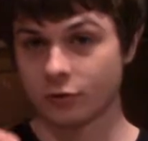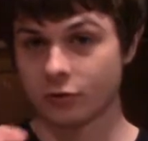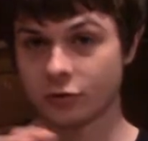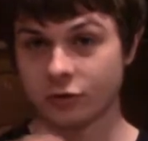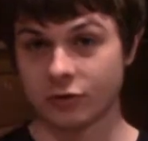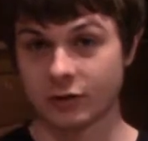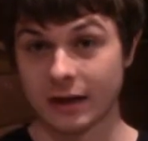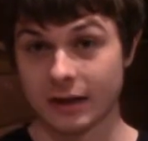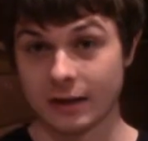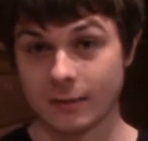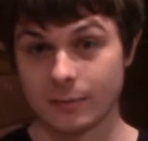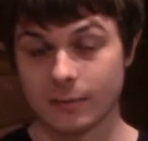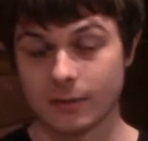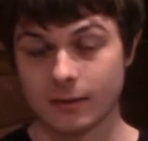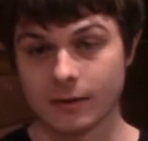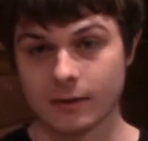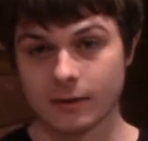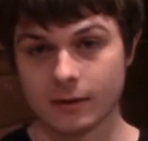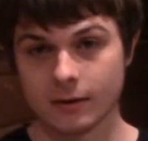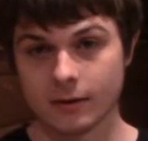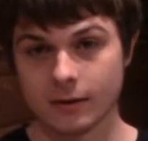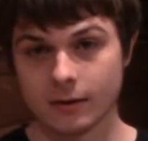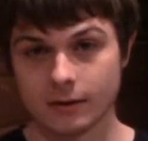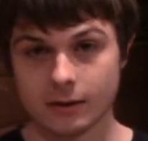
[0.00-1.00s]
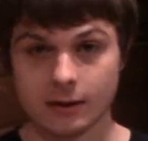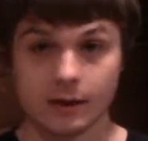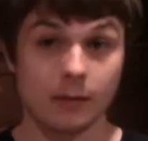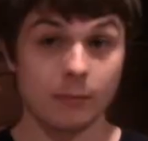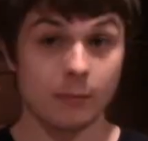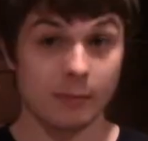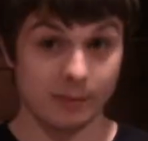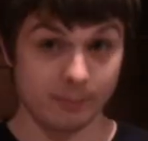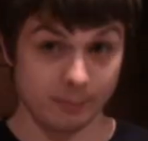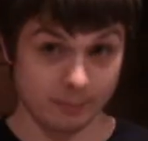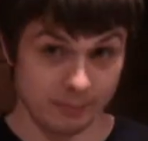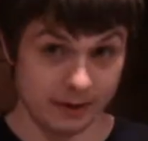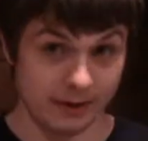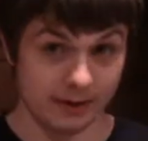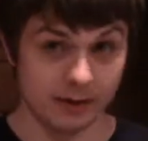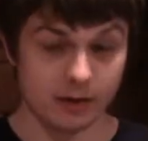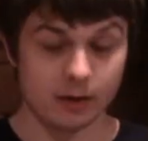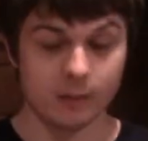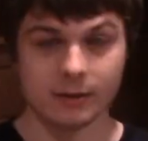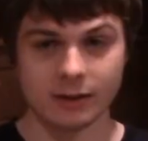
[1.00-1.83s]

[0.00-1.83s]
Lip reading: shape. It'll be bigger,